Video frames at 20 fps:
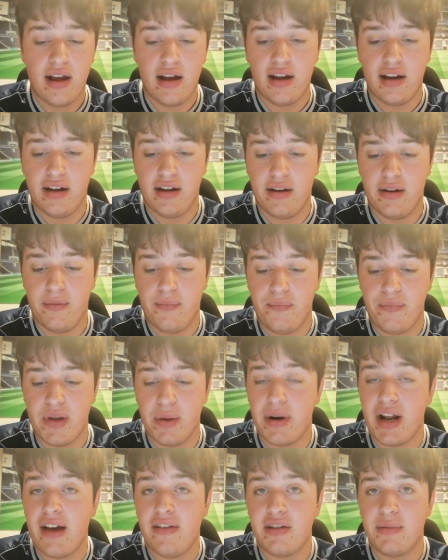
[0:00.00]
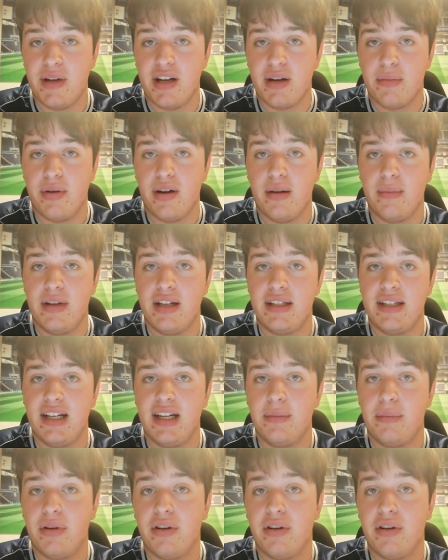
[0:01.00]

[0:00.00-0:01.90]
it would have to be in a permanent deal.